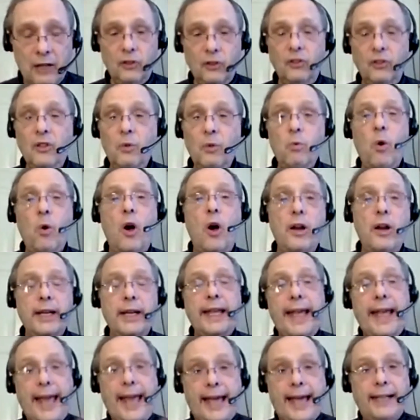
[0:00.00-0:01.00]
is the water
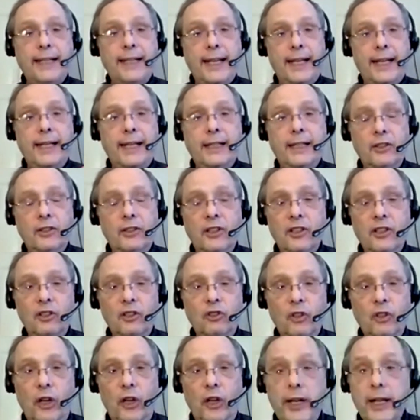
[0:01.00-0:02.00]
can't get into the
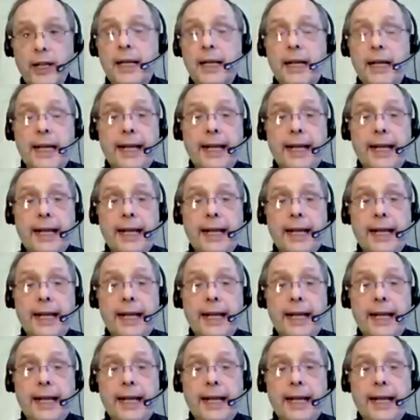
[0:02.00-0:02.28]
soil.